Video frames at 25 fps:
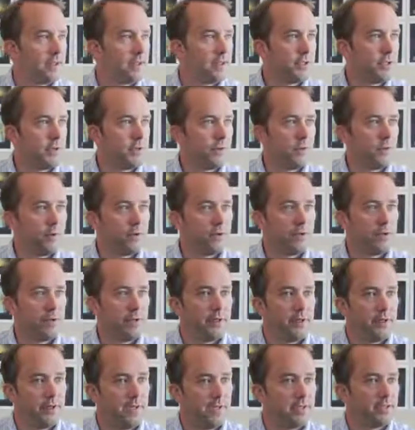So
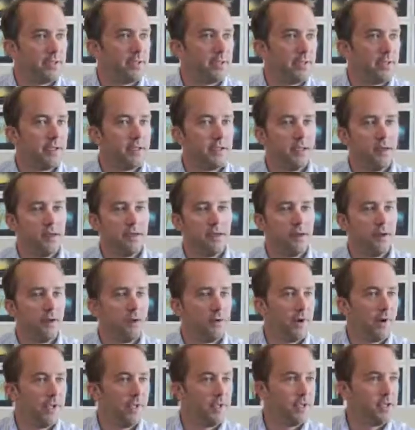between the Teslas and the
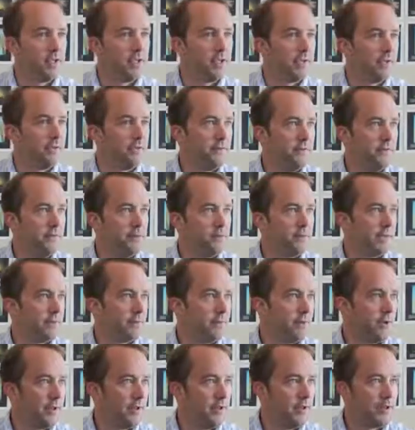low-range EVs
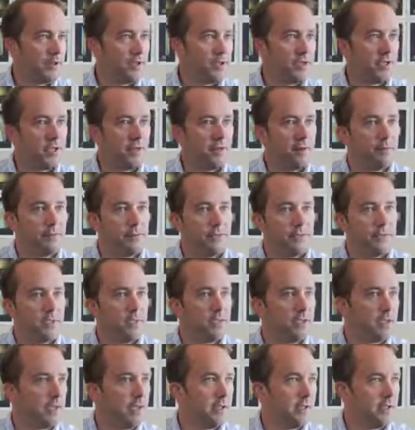like Polaris Gems and
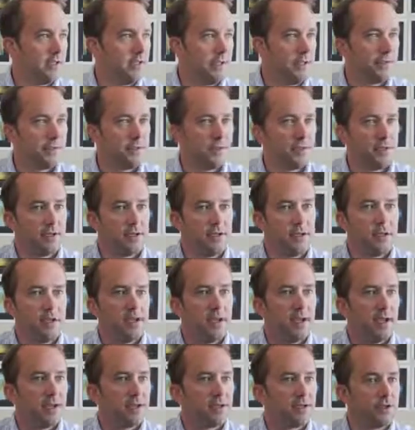Nissan Leafs
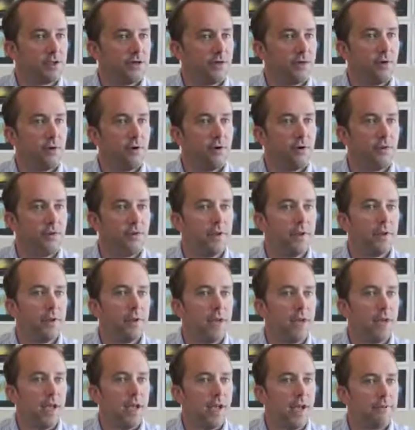and so forth,
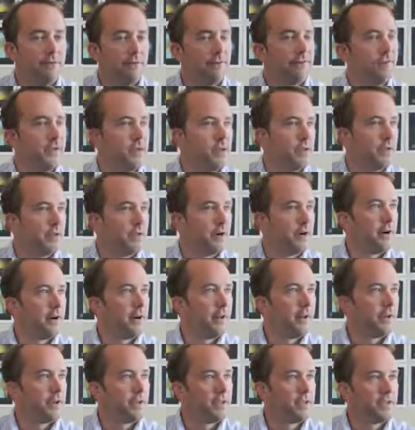every vehicle in
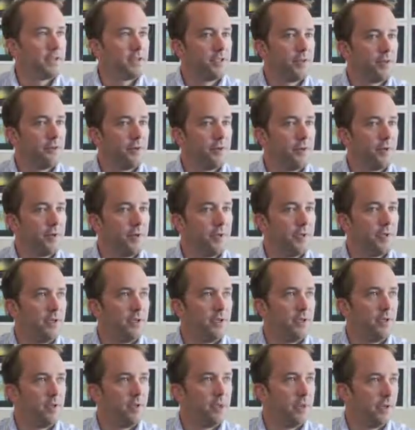our system will
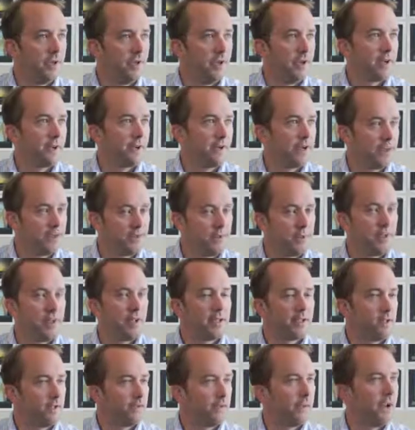be electric, because we think
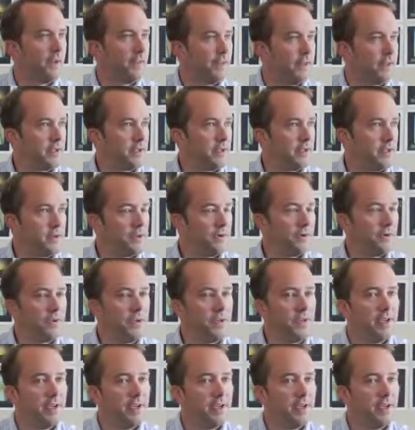that's the right thing to do.